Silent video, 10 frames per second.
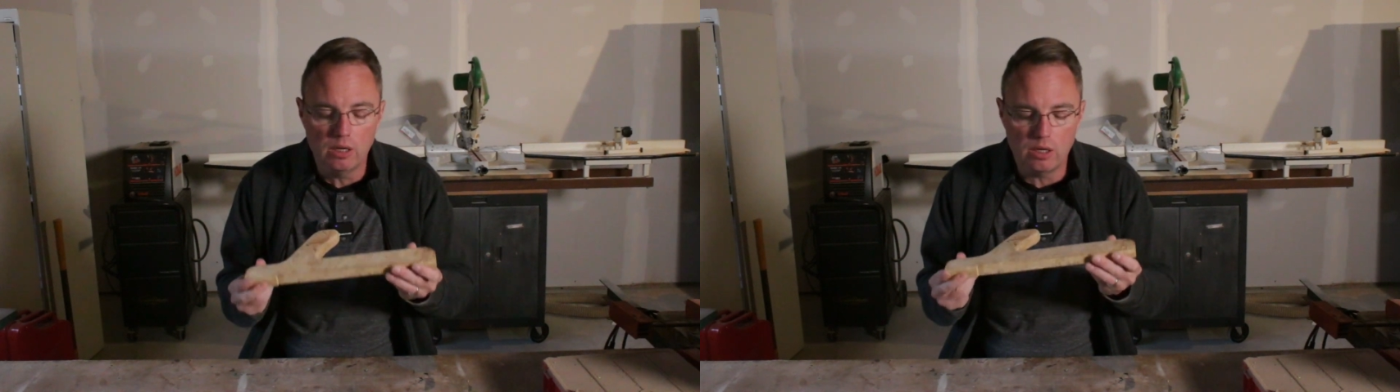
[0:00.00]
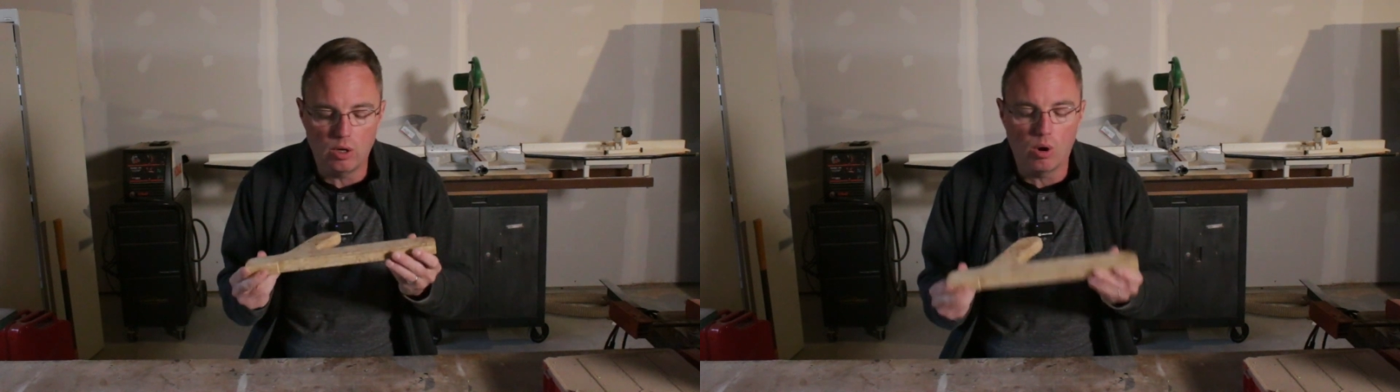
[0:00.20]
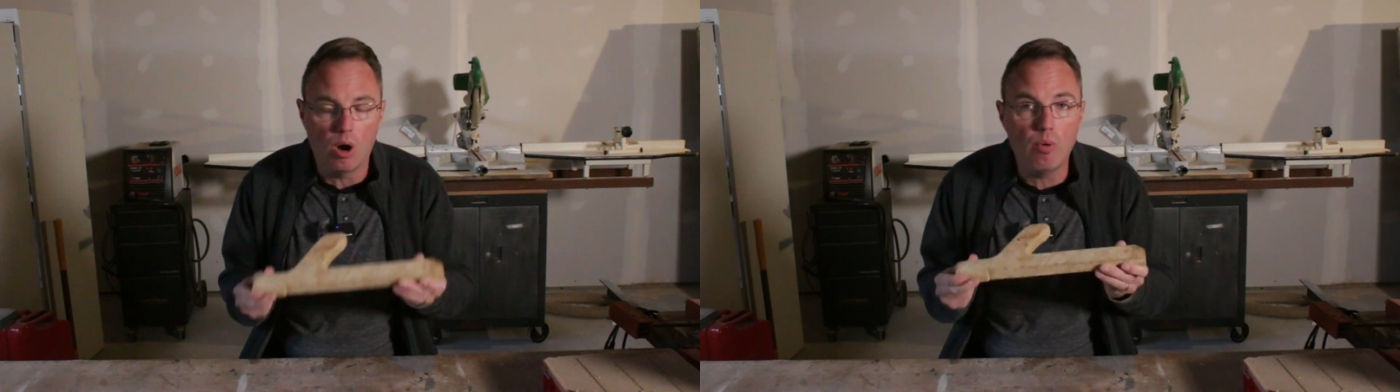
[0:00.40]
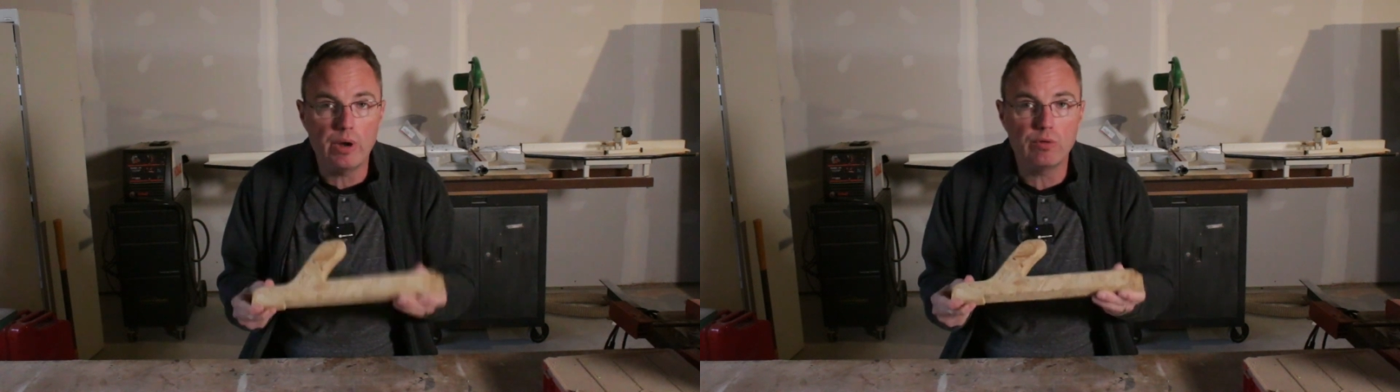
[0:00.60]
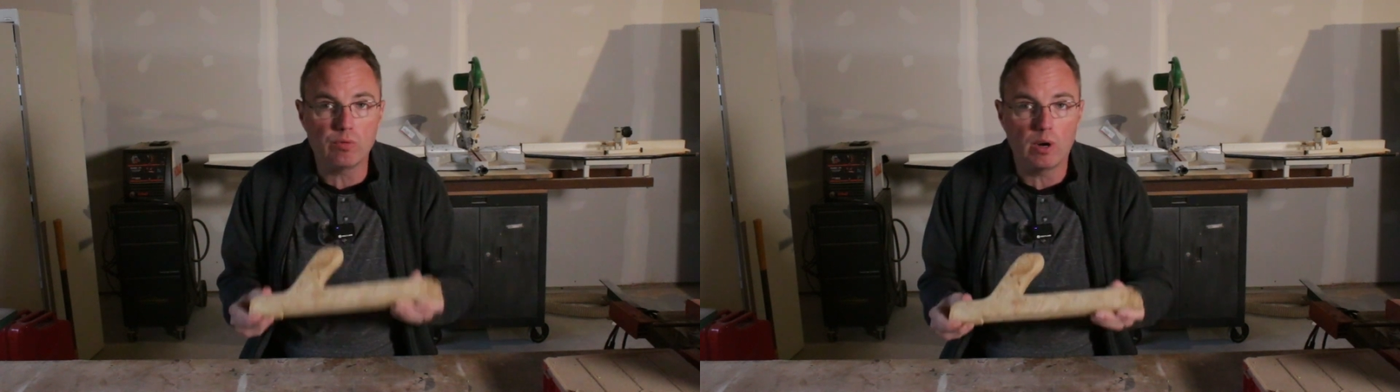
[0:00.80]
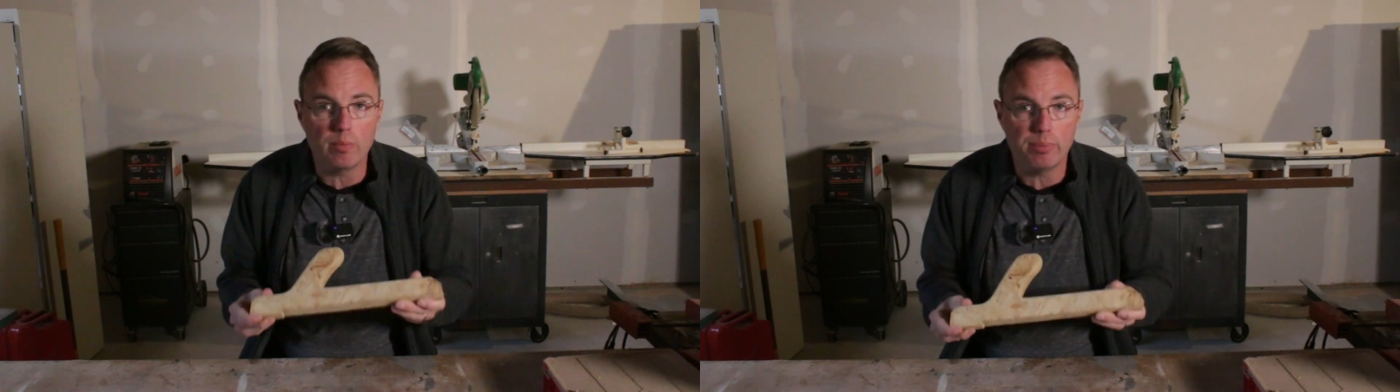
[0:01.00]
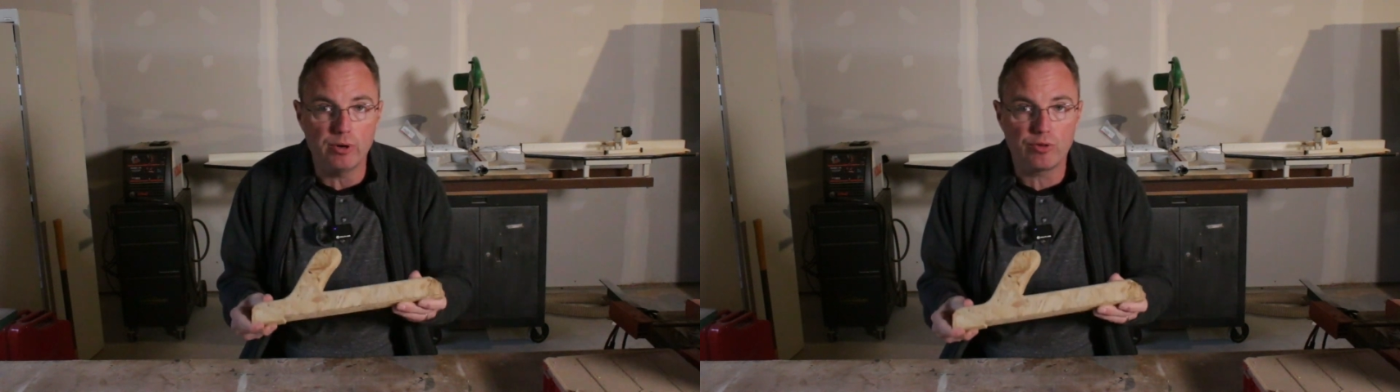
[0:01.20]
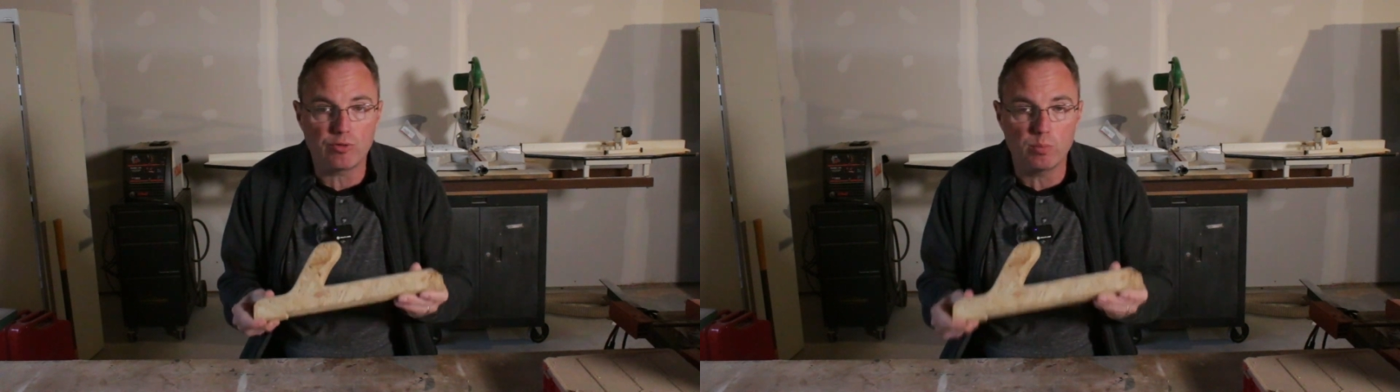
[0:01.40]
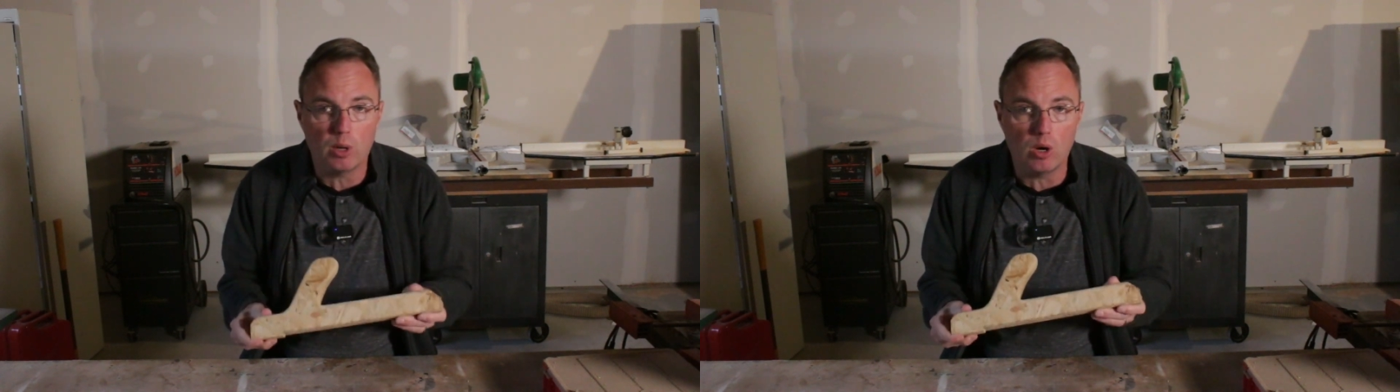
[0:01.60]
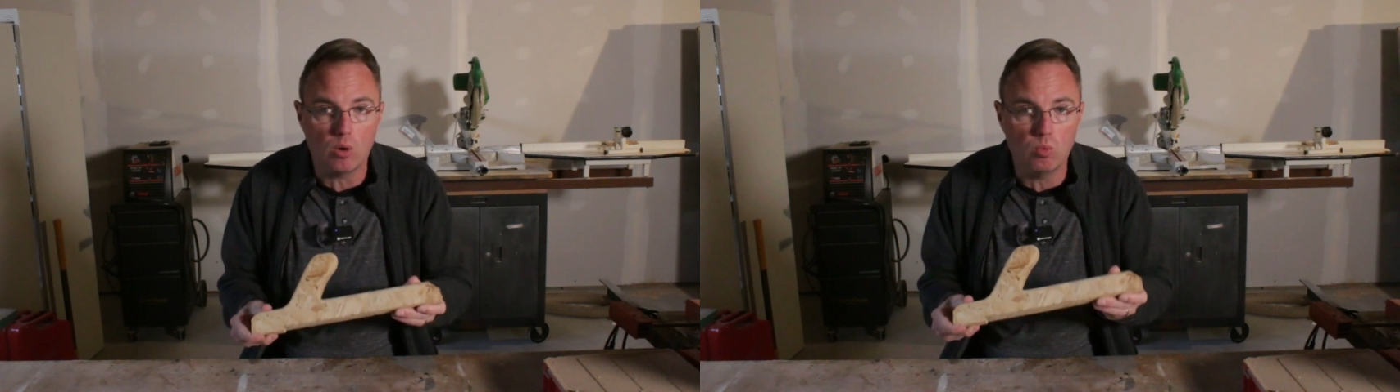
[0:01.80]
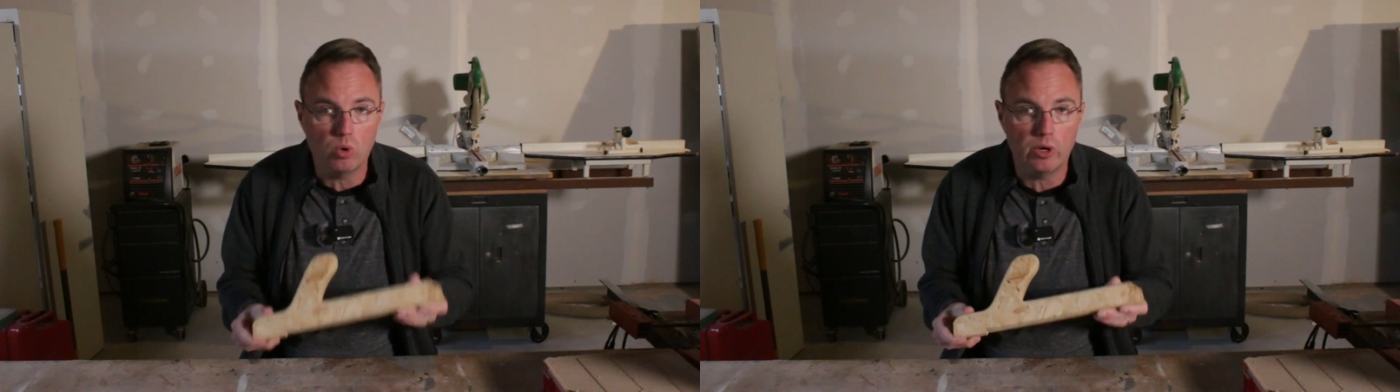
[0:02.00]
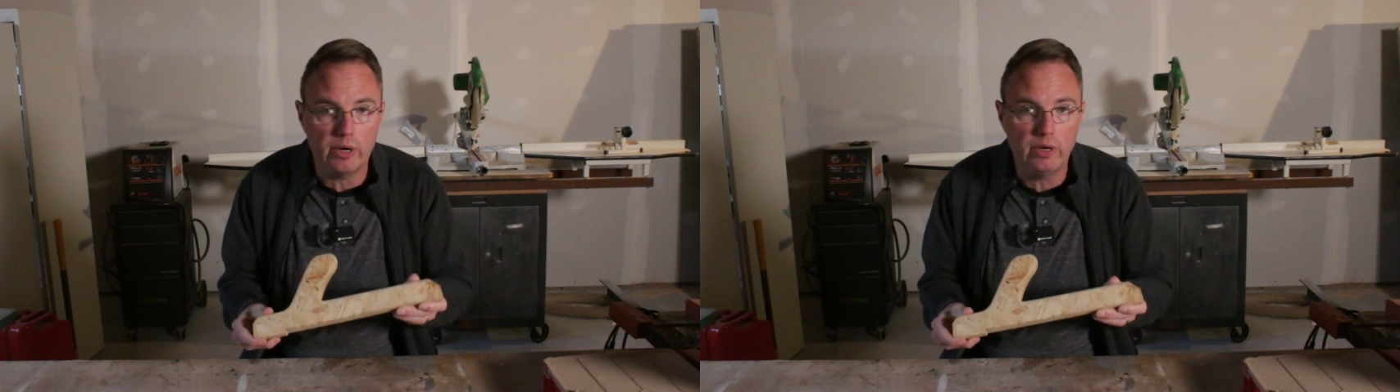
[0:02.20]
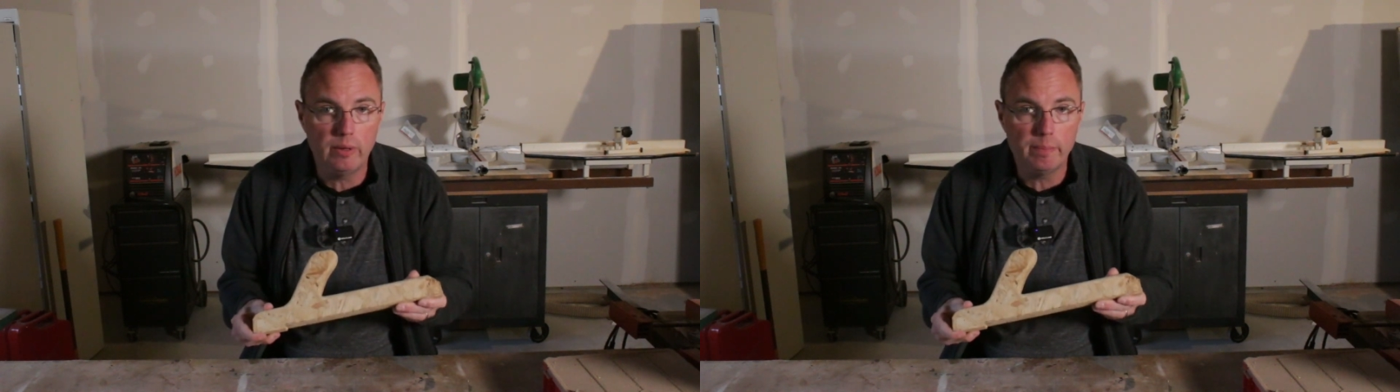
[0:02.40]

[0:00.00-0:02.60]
You always want to push small wood